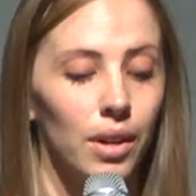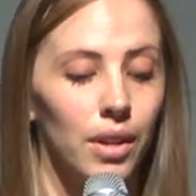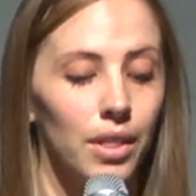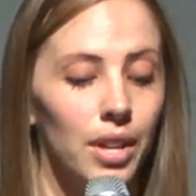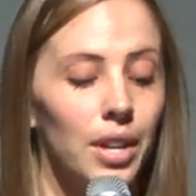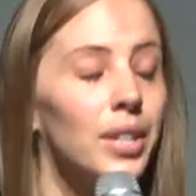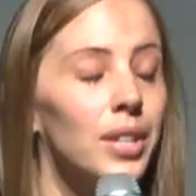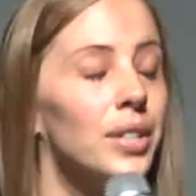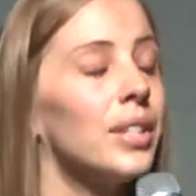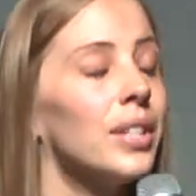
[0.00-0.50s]

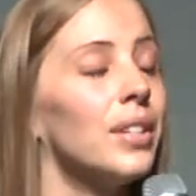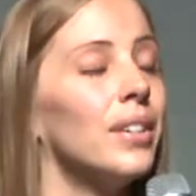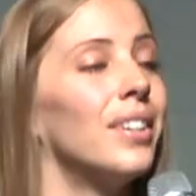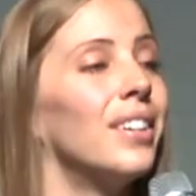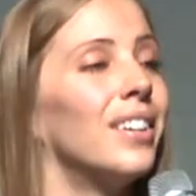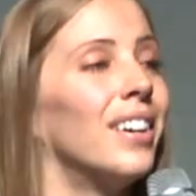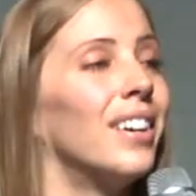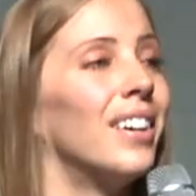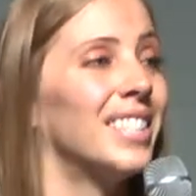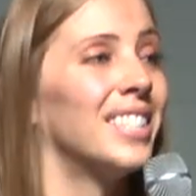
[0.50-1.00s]

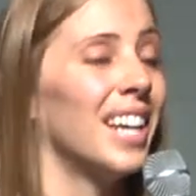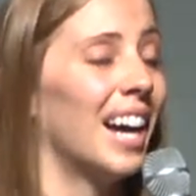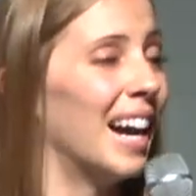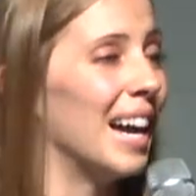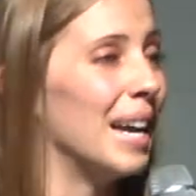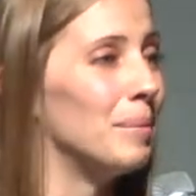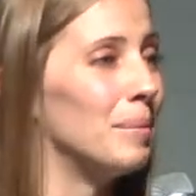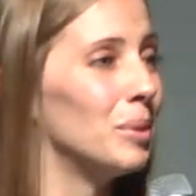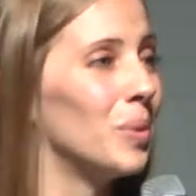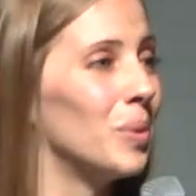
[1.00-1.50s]
There's
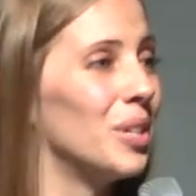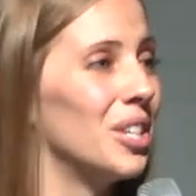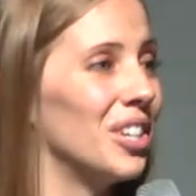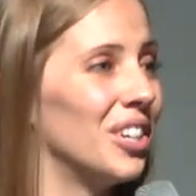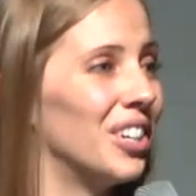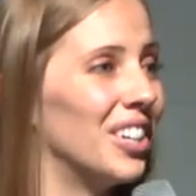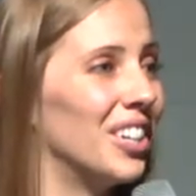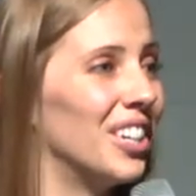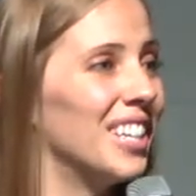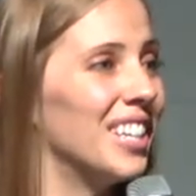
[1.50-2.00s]
times when
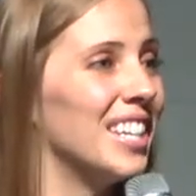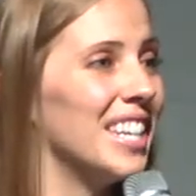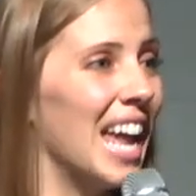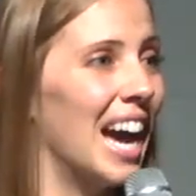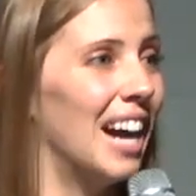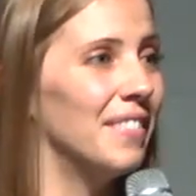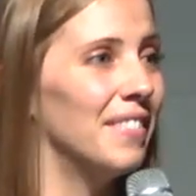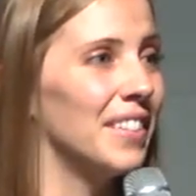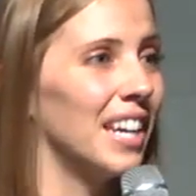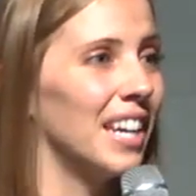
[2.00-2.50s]
you're
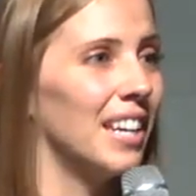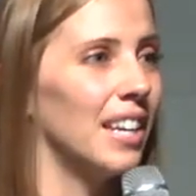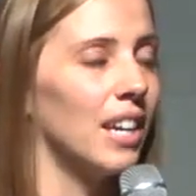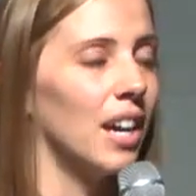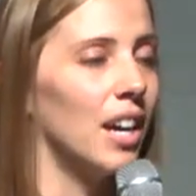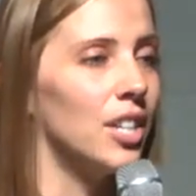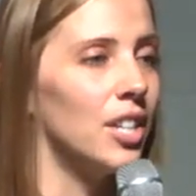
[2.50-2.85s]
navigating